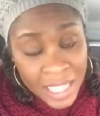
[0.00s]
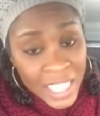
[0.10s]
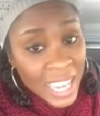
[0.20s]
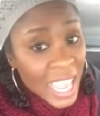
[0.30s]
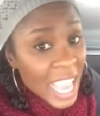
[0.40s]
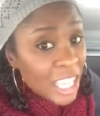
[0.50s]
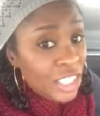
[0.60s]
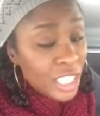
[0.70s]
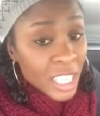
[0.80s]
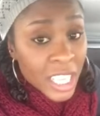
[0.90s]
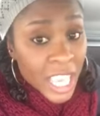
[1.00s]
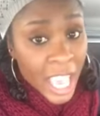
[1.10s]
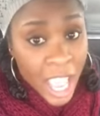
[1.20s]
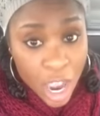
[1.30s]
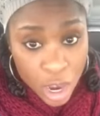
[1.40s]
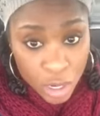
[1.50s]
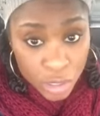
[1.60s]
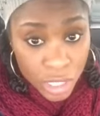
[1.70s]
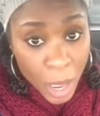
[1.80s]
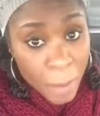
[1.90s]
that actually
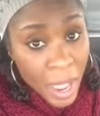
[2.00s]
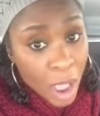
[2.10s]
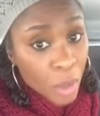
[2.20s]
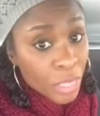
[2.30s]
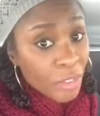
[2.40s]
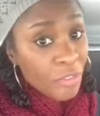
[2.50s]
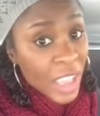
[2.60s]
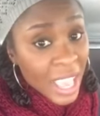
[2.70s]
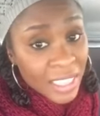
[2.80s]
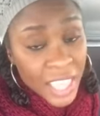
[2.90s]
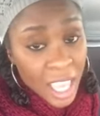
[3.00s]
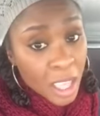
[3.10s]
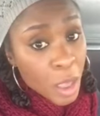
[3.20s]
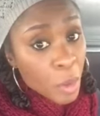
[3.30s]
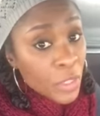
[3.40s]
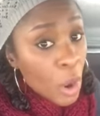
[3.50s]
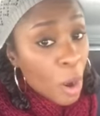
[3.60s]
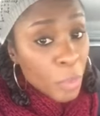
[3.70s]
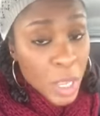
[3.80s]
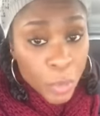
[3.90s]
cares about the fact that there
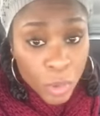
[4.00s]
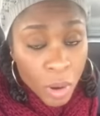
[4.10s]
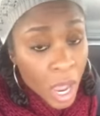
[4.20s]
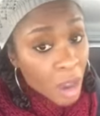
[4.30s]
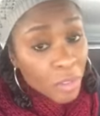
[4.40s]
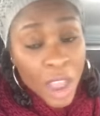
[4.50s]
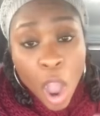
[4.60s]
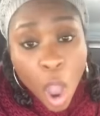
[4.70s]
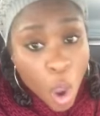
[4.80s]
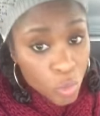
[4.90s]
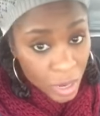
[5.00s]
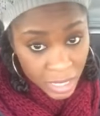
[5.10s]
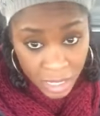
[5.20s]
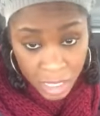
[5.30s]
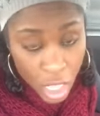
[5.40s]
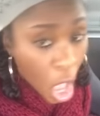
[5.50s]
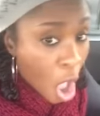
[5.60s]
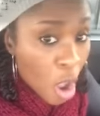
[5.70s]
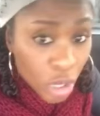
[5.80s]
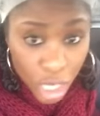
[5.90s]
are people of all races,
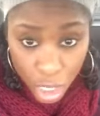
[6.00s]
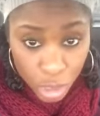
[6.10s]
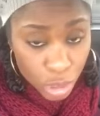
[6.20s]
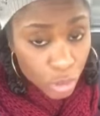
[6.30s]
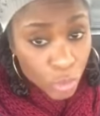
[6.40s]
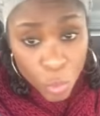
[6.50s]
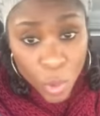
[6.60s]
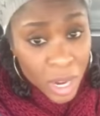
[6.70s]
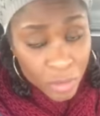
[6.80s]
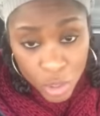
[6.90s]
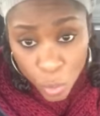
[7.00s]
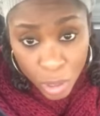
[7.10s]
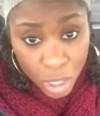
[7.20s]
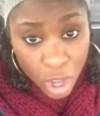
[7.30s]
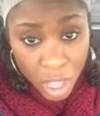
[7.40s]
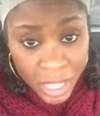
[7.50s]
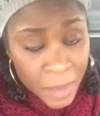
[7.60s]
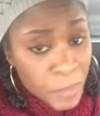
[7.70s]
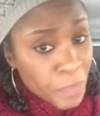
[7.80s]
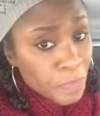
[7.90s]
all colors, whatever you want to call it,
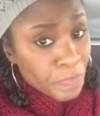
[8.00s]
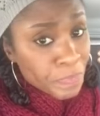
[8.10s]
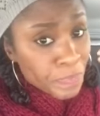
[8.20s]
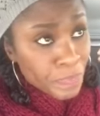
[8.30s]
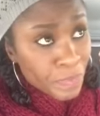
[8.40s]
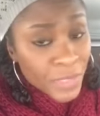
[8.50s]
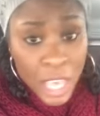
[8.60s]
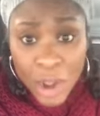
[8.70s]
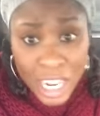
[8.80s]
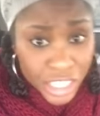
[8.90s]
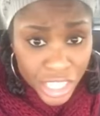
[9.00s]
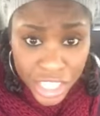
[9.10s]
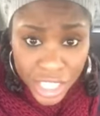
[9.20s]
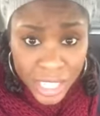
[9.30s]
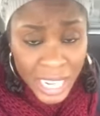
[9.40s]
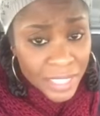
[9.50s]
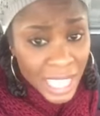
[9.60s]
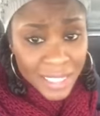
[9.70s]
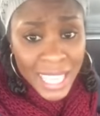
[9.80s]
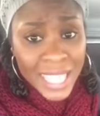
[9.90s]
that are actually good. And
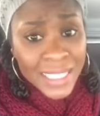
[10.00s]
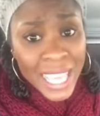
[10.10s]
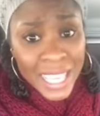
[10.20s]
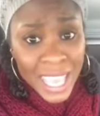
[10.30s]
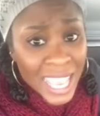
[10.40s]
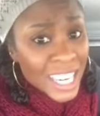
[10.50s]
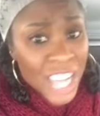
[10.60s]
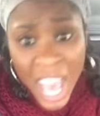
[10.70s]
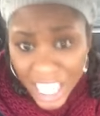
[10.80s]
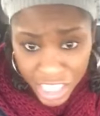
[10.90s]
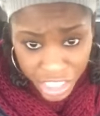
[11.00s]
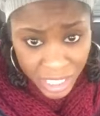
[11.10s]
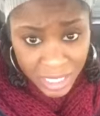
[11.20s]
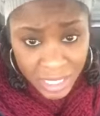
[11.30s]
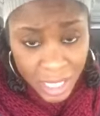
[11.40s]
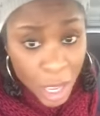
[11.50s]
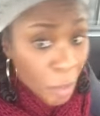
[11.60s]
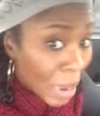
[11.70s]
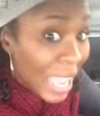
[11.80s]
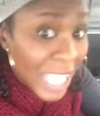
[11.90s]
they acknowledge it
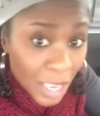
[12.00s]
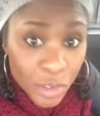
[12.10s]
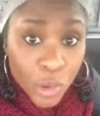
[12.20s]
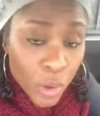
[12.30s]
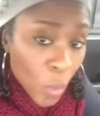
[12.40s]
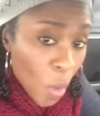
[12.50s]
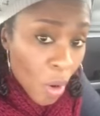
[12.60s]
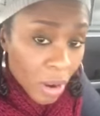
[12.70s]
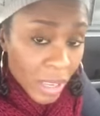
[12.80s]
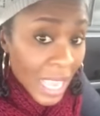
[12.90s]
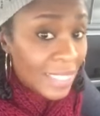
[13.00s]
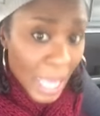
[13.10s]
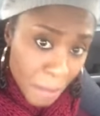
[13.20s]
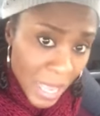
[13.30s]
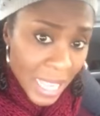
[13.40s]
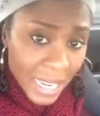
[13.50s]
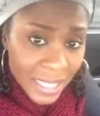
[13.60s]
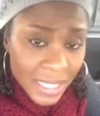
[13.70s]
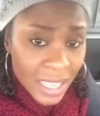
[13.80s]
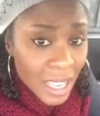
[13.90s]
by giving you an award. And they mean
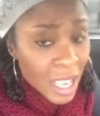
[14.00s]
it.